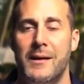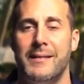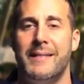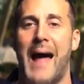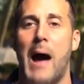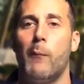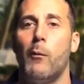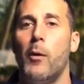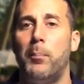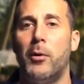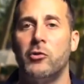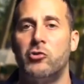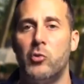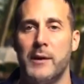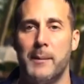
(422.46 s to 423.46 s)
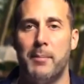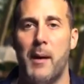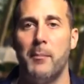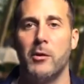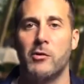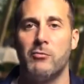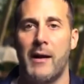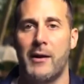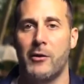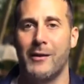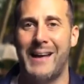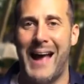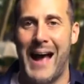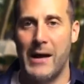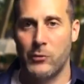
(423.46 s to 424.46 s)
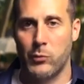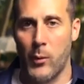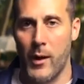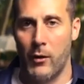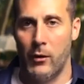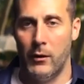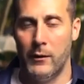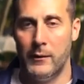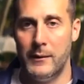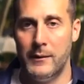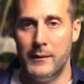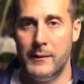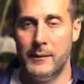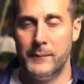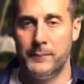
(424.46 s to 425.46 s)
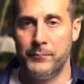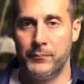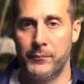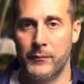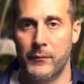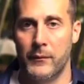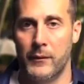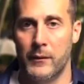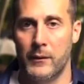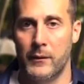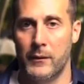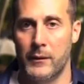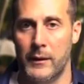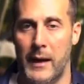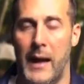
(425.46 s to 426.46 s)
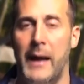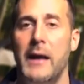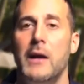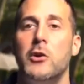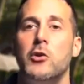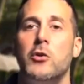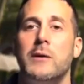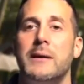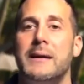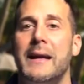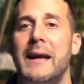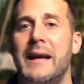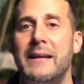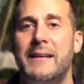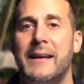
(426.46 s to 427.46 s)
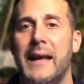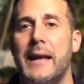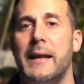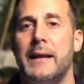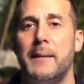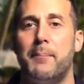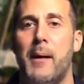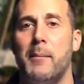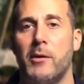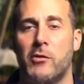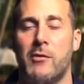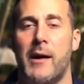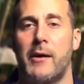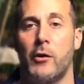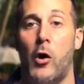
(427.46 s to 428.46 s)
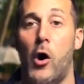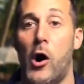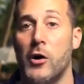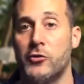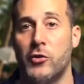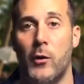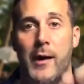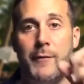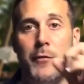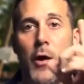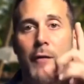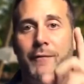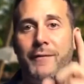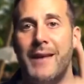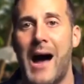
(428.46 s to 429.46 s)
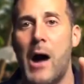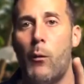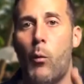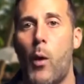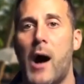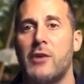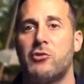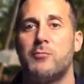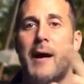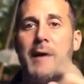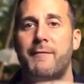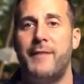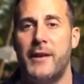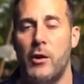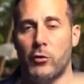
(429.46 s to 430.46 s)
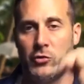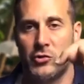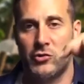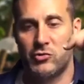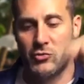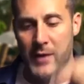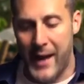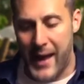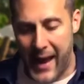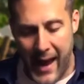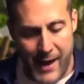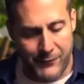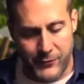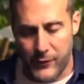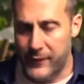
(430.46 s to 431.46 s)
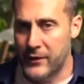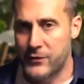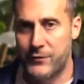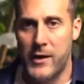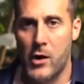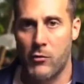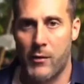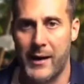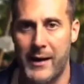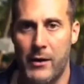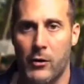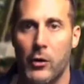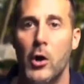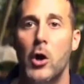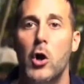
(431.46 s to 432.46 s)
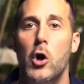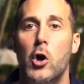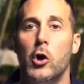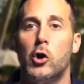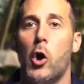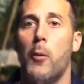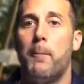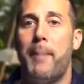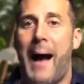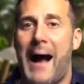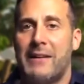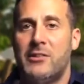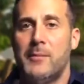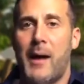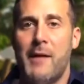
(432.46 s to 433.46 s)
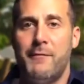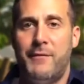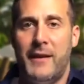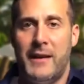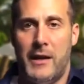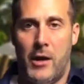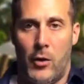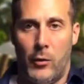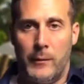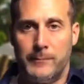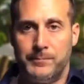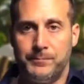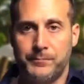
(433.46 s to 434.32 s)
That will put you into public record as well. Okay? You need to get into public record. Also, if you have not watched my videos, after this video right here, go back to my video